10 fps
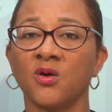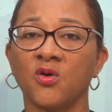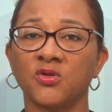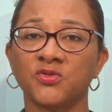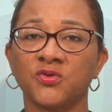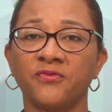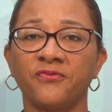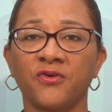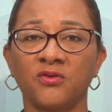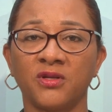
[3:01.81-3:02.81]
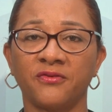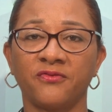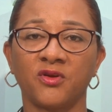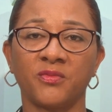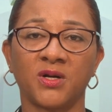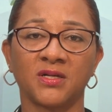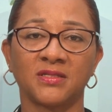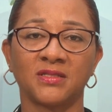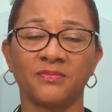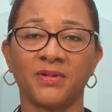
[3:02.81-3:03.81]
Also, follow the floor
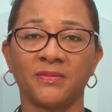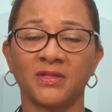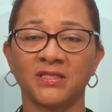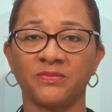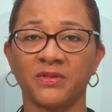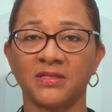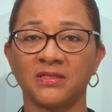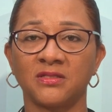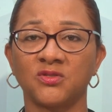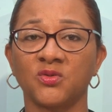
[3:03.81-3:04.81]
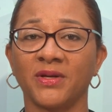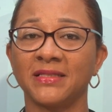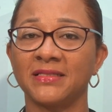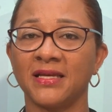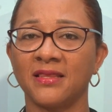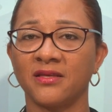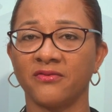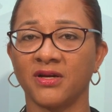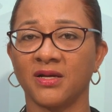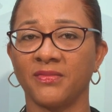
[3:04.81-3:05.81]
markers in public spaces to maintain the
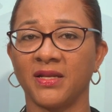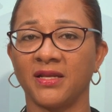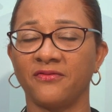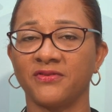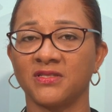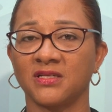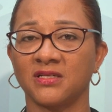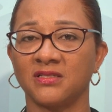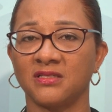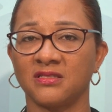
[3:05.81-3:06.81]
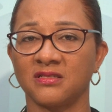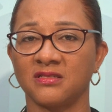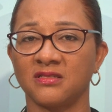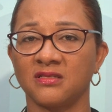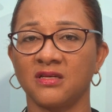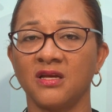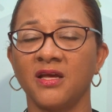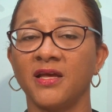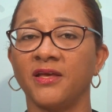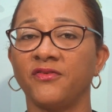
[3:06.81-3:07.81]
recommended physical distance.
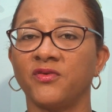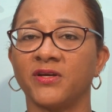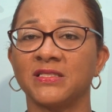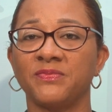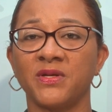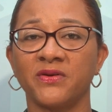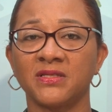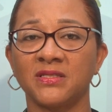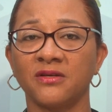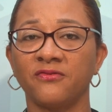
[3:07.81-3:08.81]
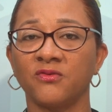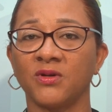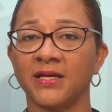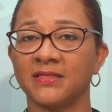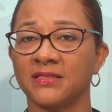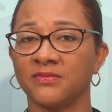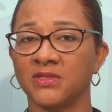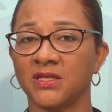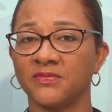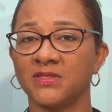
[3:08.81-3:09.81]
If you're experiencing flu-like
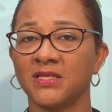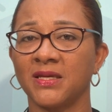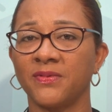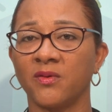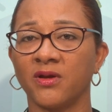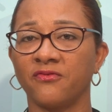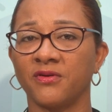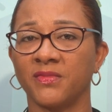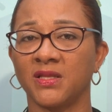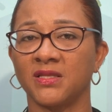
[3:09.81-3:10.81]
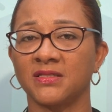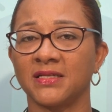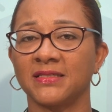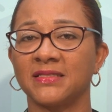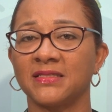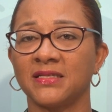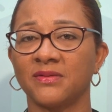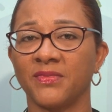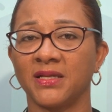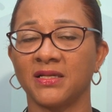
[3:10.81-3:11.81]
symptoms, keep away from others and
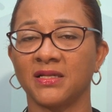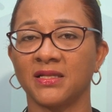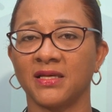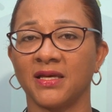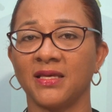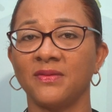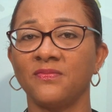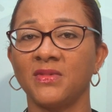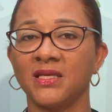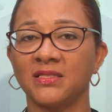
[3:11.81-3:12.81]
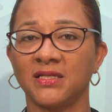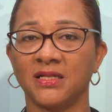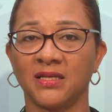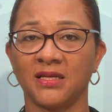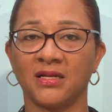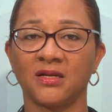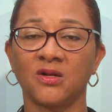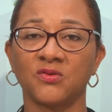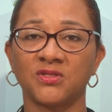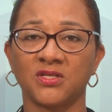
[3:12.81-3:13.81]
seek medical care immediately at the
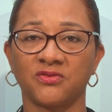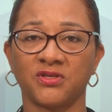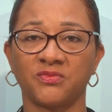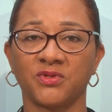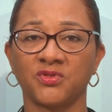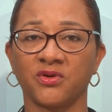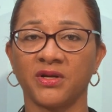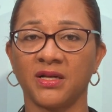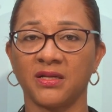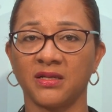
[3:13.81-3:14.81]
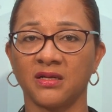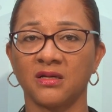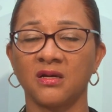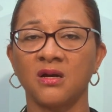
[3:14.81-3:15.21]
closest respiratory clinic.